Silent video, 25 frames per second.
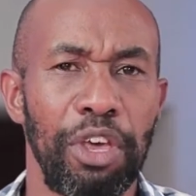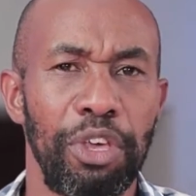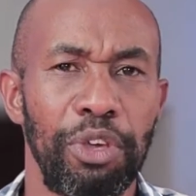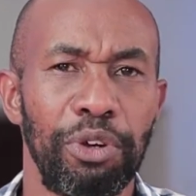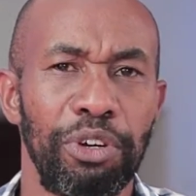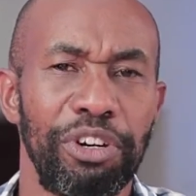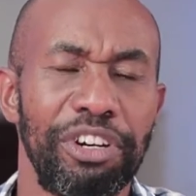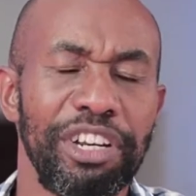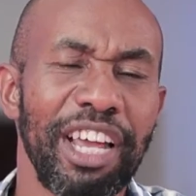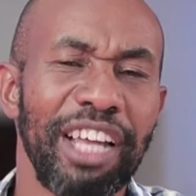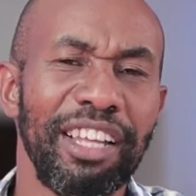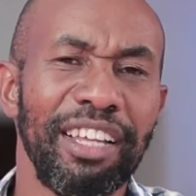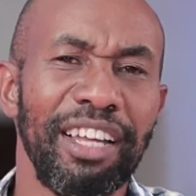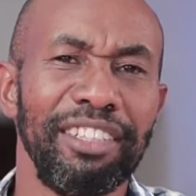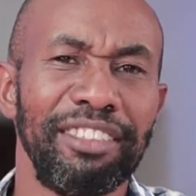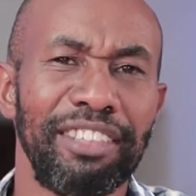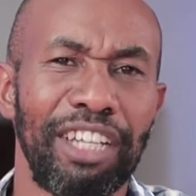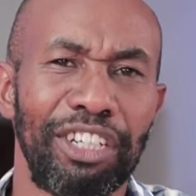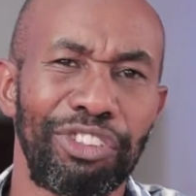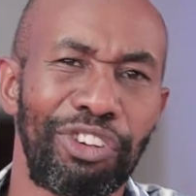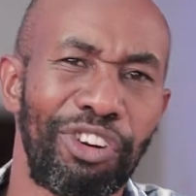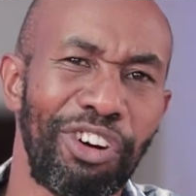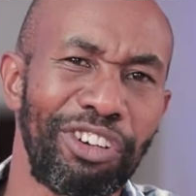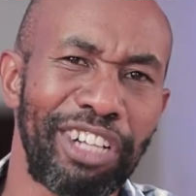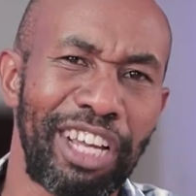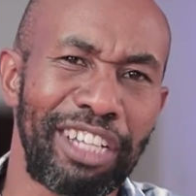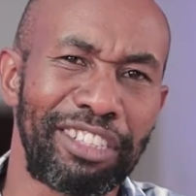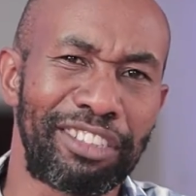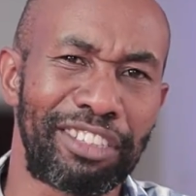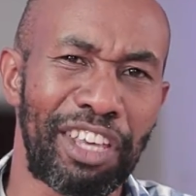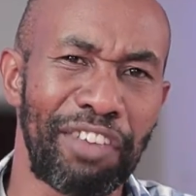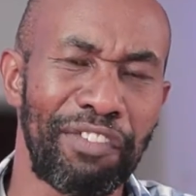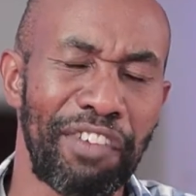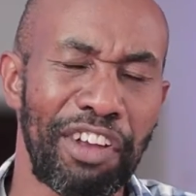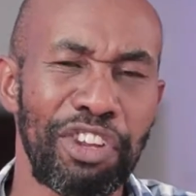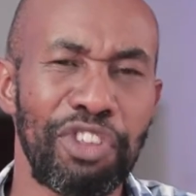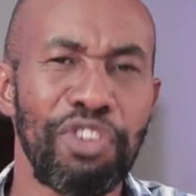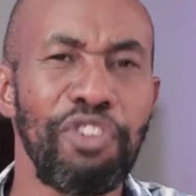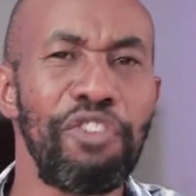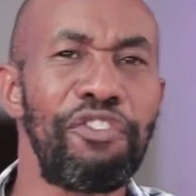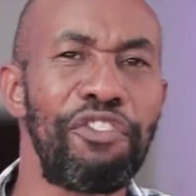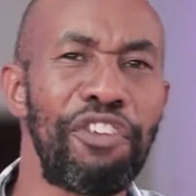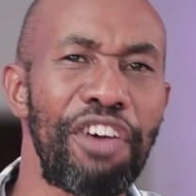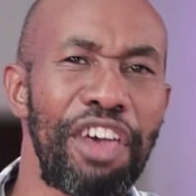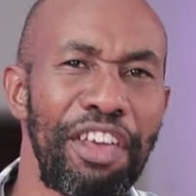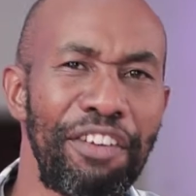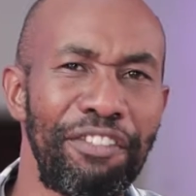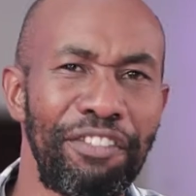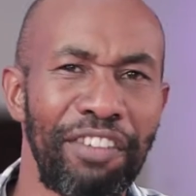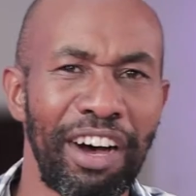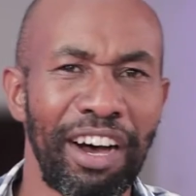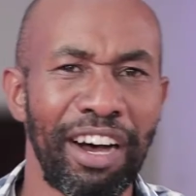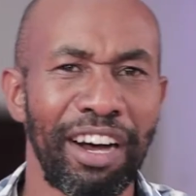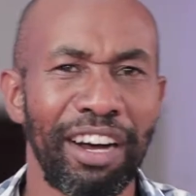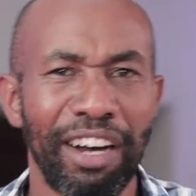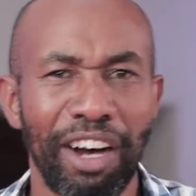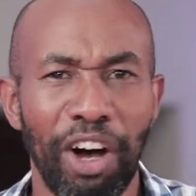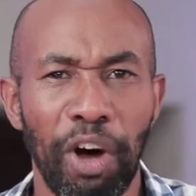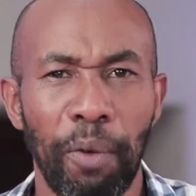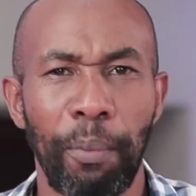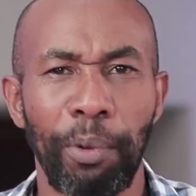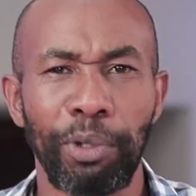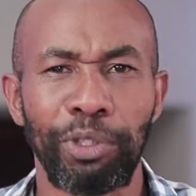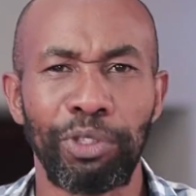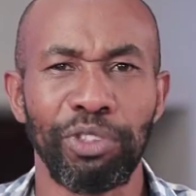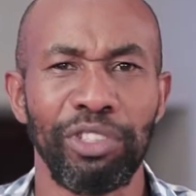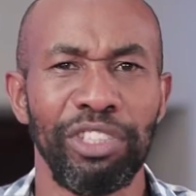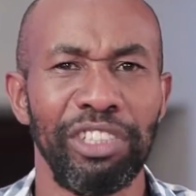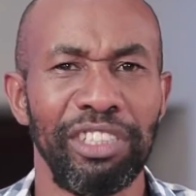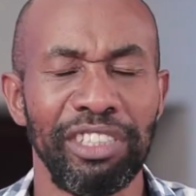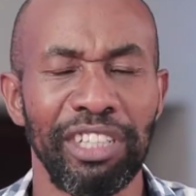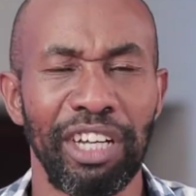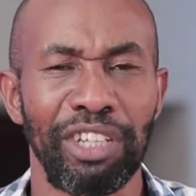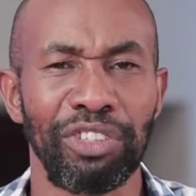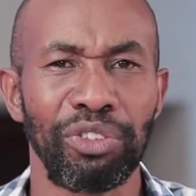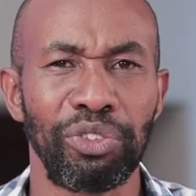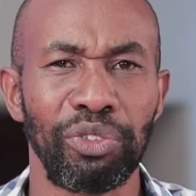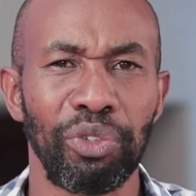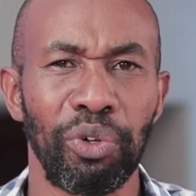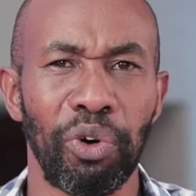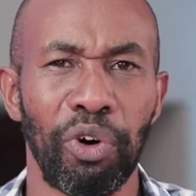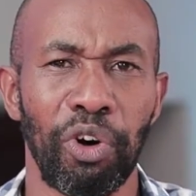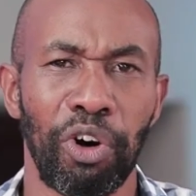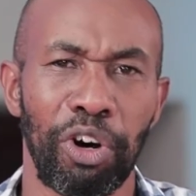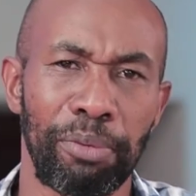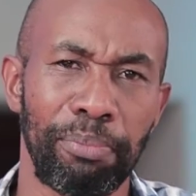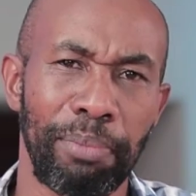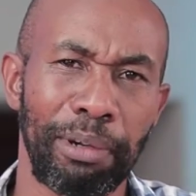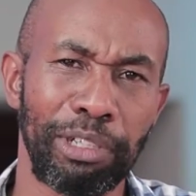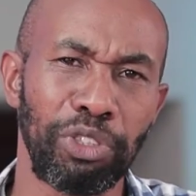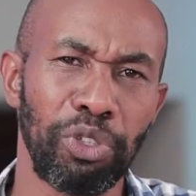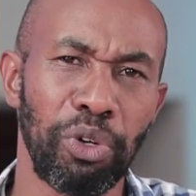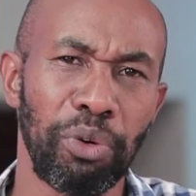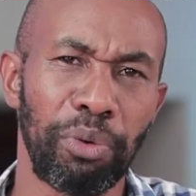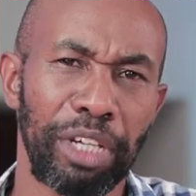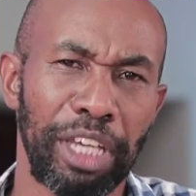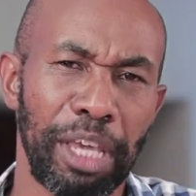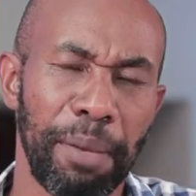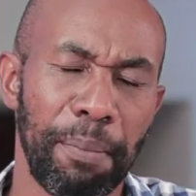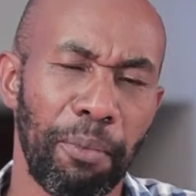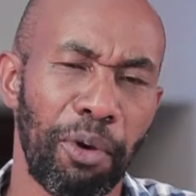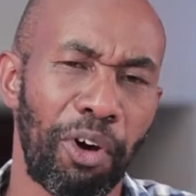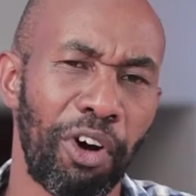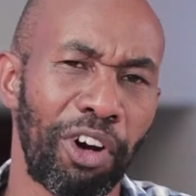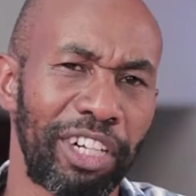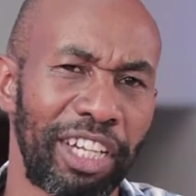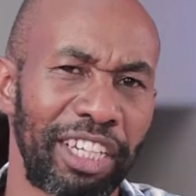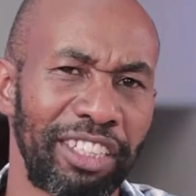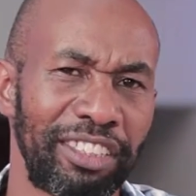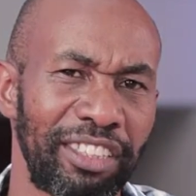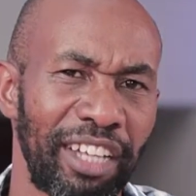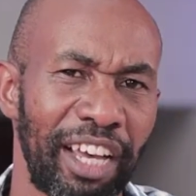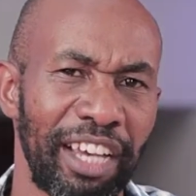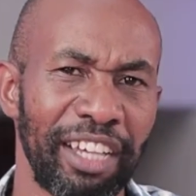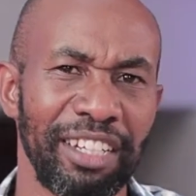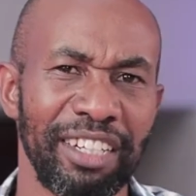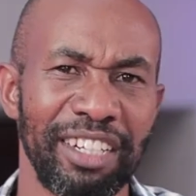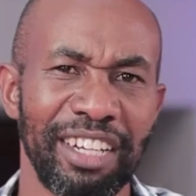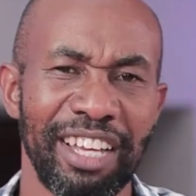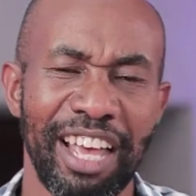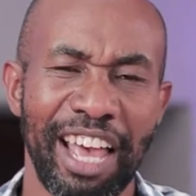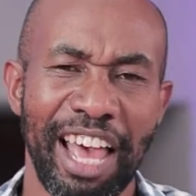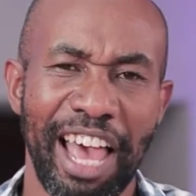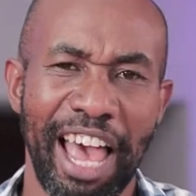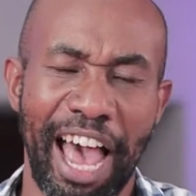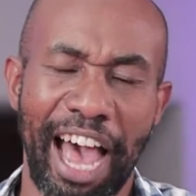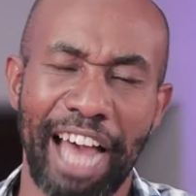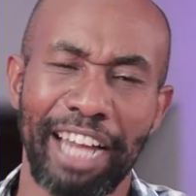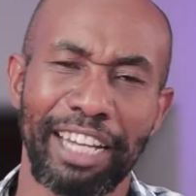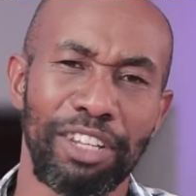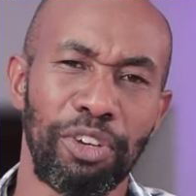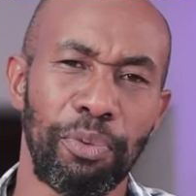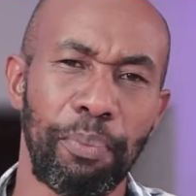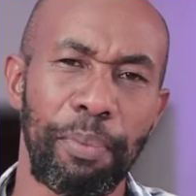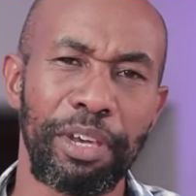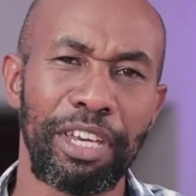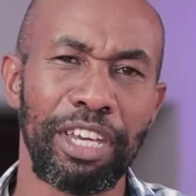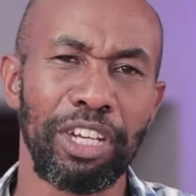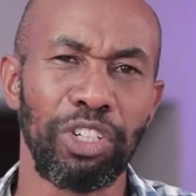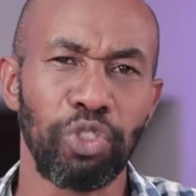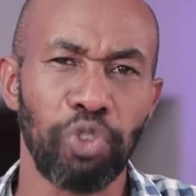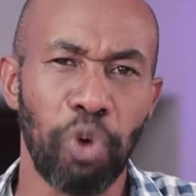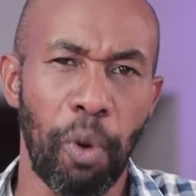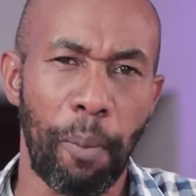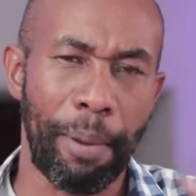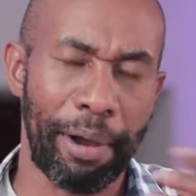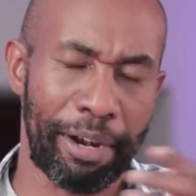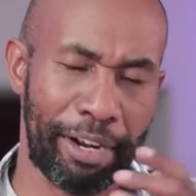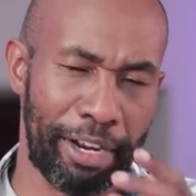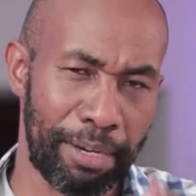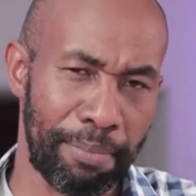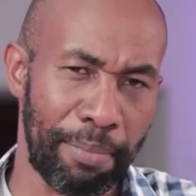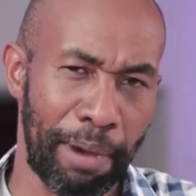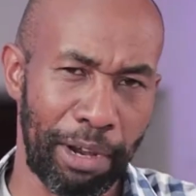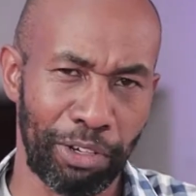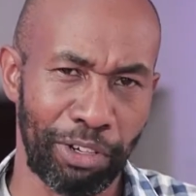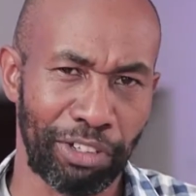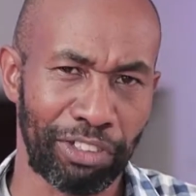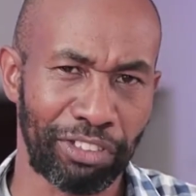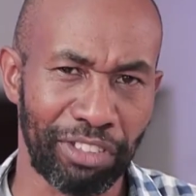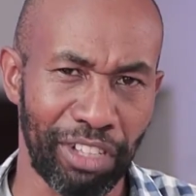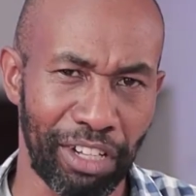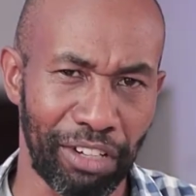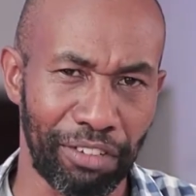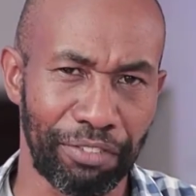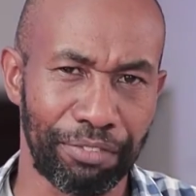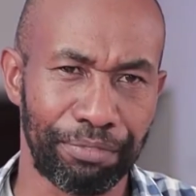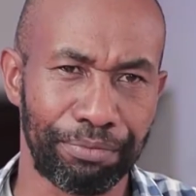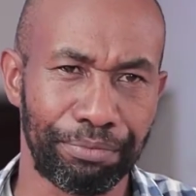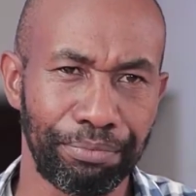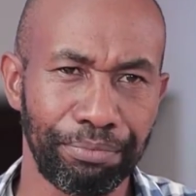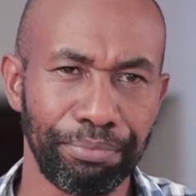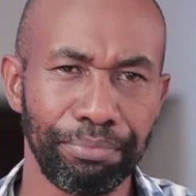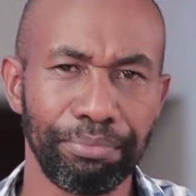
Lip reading: You realize that God has given you favor, opportunity, and so on. But you keep God aside and you begin to operate by yourself.